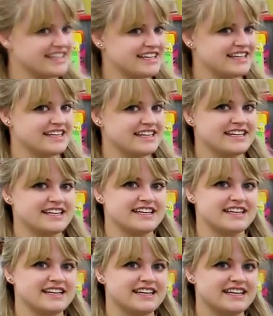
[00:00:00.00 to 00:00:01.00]

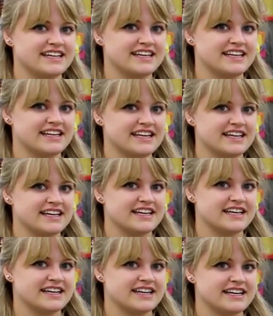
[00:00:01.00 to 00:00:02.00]

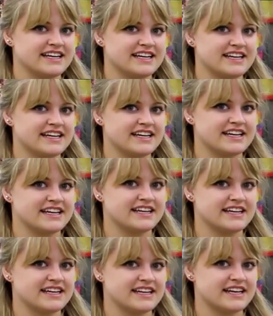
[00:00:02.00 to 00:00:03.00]

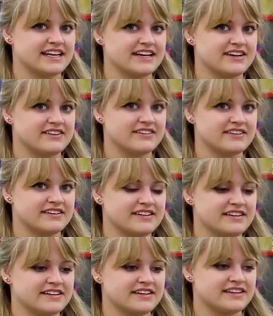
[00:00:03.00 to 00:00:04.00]

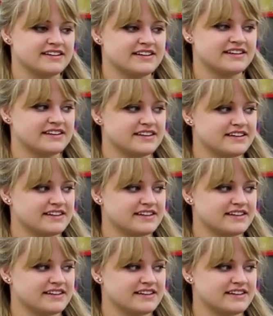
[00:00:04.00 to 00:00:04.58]
(not speaking)